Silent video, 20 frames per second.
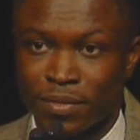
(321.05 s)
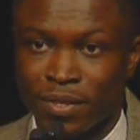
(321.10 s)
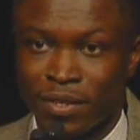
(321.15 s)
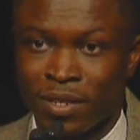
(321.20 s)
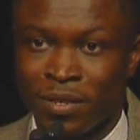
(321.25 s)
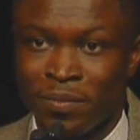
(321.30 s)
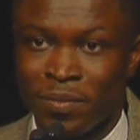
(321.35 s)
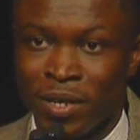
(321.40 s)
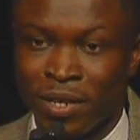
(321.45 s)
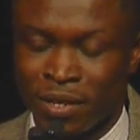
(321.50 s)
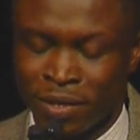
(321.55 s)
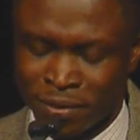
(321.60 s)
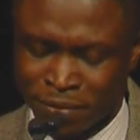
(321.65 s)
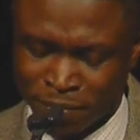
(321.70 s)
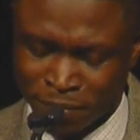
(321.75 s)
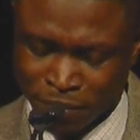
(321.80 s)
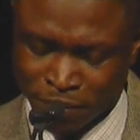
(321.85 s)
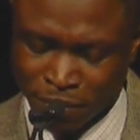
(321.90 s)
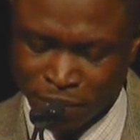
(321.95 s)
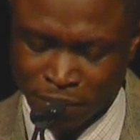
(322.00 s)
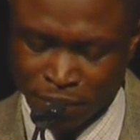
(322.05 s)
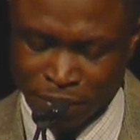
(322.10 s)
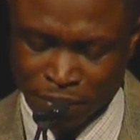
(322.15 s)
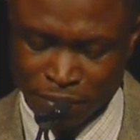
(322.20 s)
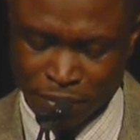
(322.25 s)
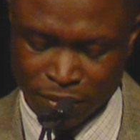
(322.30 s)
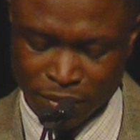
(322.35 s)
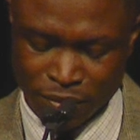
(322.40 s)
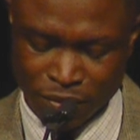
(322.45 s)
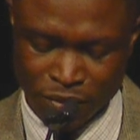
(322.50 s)
in me.
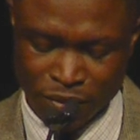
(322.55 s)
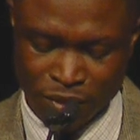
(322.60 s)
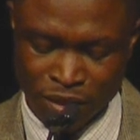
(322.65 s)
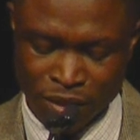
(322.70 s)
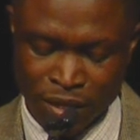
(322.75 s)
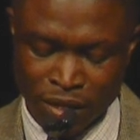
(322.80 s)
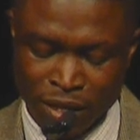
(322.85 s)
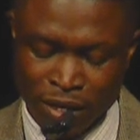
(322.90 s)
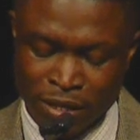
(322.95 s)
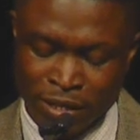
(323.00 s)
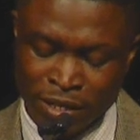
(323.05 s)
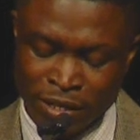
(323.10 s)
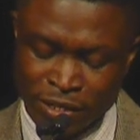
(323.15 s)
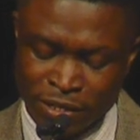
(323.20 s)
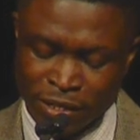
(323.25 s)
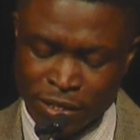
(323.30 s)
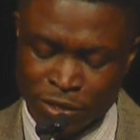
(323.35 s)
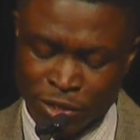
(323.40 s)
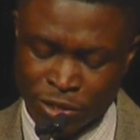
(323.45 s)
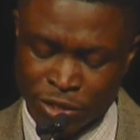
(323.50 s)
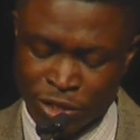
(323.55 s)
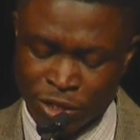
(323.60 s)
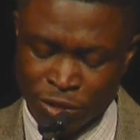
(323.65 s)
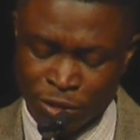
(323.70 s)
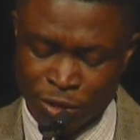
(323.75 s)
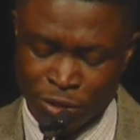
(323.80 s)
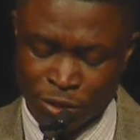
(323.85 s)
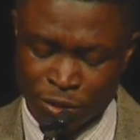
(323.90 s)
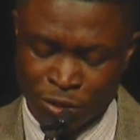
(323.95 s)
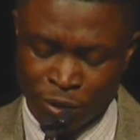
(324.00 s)
This seed
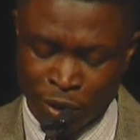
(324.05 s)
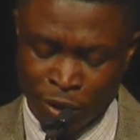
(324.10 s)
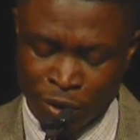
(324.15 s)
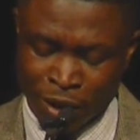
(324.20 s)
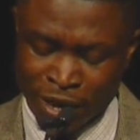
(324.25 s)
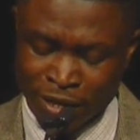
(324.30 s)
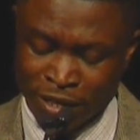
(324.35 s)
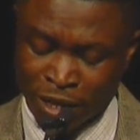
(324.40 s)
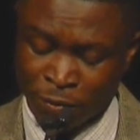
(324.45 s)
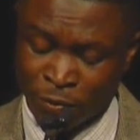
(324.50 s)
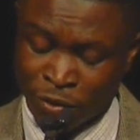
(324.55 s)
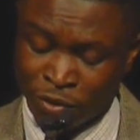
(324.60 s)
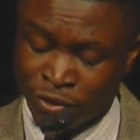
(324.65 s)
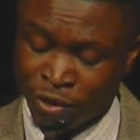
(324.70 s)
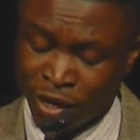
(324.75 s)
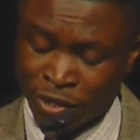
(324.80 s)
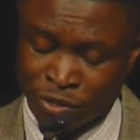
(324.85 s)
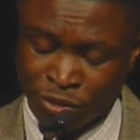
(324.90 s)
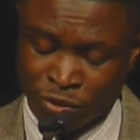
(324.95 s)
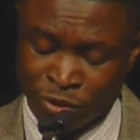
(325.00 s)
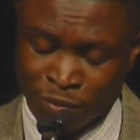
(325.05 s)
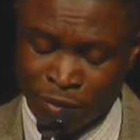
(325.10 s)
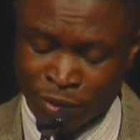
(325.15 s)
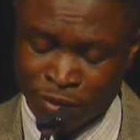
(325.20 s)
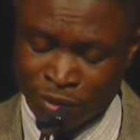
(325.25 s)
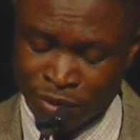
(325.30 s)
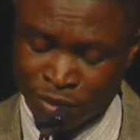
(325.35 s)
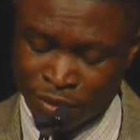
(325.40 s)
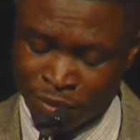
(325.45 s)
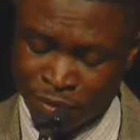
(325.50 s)
continued to grow as I progressed through
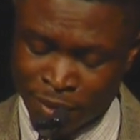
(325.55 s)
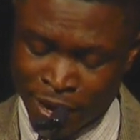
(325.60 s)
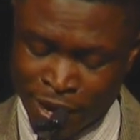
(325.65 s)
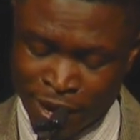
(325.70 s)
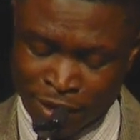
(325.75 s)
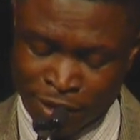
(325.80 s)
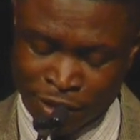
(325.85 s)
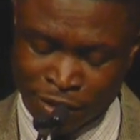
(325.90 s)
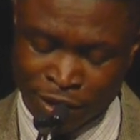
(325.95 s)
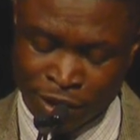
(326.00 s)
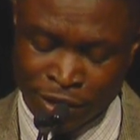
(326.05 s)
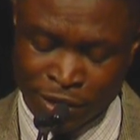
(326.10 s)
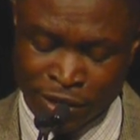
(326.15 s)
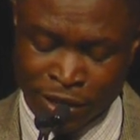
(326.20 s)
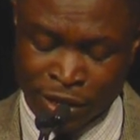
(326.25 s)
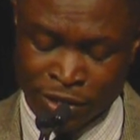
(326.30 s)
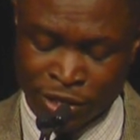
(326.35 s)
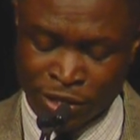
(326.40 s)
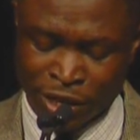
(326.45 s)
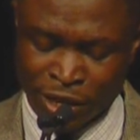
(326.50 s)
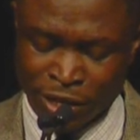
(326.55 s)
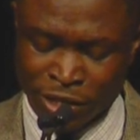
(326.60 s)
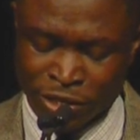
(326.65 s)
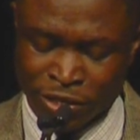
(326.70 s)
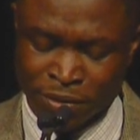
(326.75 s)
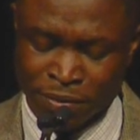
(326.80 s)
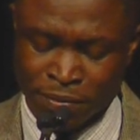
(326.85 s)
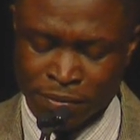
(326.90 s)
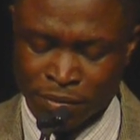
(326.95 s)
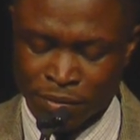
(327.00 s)
my undergraduate
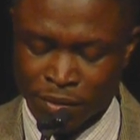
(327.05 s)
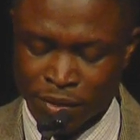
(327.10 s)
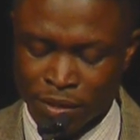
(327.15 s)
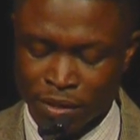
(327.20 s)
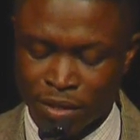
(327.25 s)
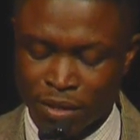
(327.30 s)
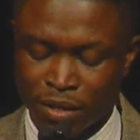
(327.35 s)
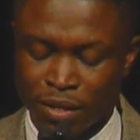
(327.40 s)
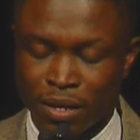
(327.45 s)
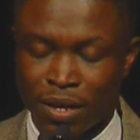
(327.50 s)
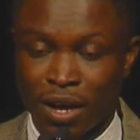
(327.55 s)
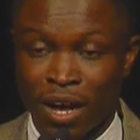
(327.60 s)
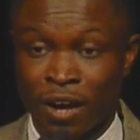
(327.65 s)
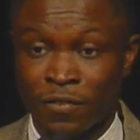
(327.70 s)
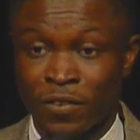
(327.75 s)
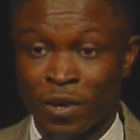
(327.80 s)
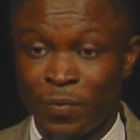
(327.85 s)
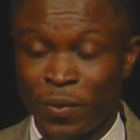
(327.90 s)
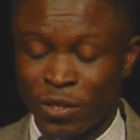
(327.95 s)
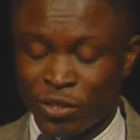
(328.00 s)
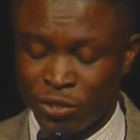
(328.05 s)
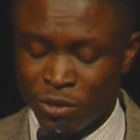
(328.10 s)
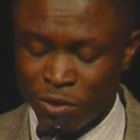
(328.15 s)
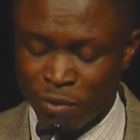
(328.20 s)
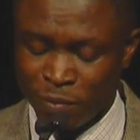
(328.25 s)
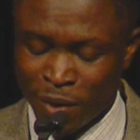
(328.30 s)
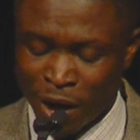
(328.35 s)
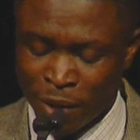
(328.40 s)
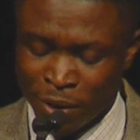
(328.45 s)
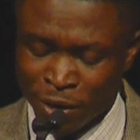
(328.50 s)
education. After
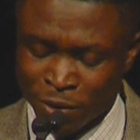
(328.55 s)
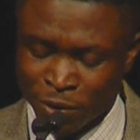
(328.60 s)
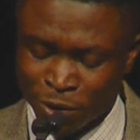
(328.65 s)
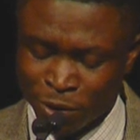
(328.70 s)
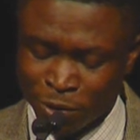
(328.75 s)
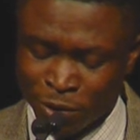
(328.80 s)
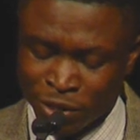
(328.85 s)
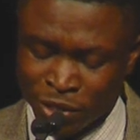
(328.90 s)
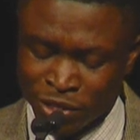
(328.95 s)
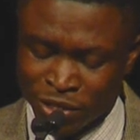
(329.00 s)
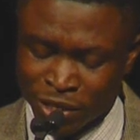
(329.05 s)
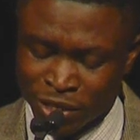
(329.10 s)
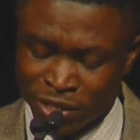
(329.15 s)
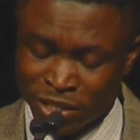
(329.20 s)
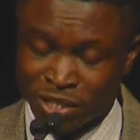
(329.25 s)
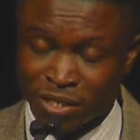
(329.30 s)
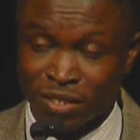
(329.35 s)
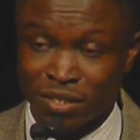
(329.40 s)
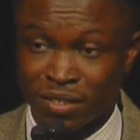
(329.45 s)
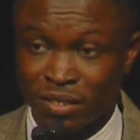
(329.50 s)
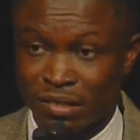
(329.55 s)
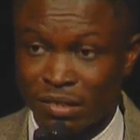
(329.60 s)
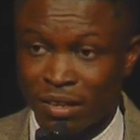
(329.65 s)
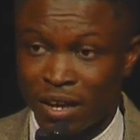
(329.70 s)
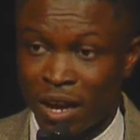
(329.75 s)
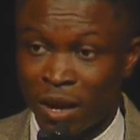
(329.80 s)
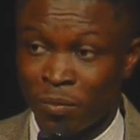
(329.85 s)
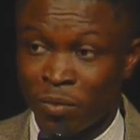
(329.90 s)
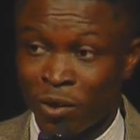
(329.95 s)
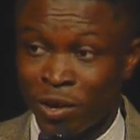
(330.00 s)
pursuing biomedical research
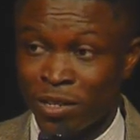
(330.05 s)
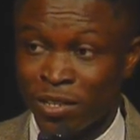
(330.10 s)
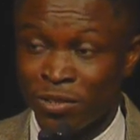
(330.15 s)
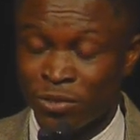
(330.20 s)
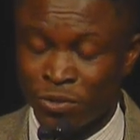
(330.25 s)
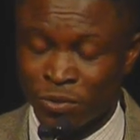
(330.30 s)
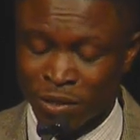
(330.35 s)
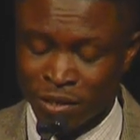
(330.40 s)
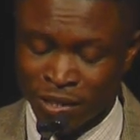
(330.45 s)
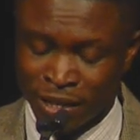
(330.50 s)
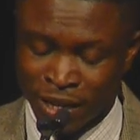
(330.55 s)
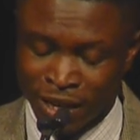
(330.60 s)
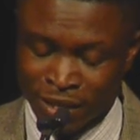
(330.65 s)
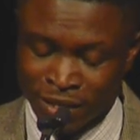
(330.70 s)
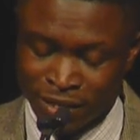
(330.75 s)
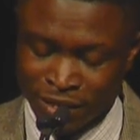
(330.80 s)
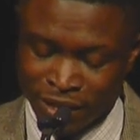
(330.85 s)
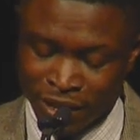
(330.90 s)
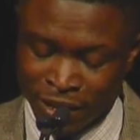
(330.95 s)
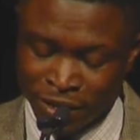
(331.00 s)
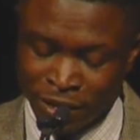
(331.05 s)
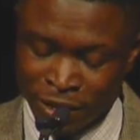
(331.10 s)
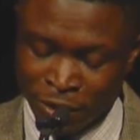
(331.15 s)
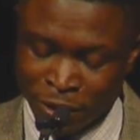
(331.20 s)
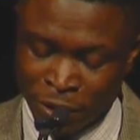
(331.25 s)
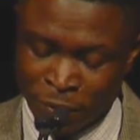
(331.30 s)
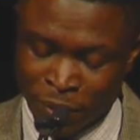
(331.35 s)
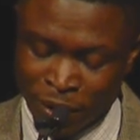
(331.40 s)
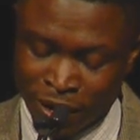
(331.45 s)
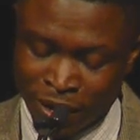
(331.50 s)
abroad in Switzerland and here
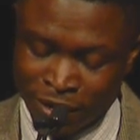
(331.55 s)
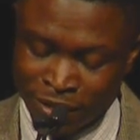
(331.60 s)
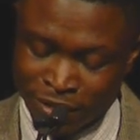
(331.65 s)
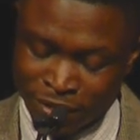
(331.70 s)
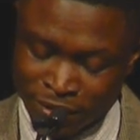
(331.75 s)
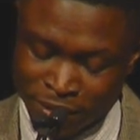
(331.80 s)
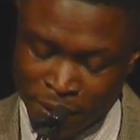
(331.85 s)
at Penn,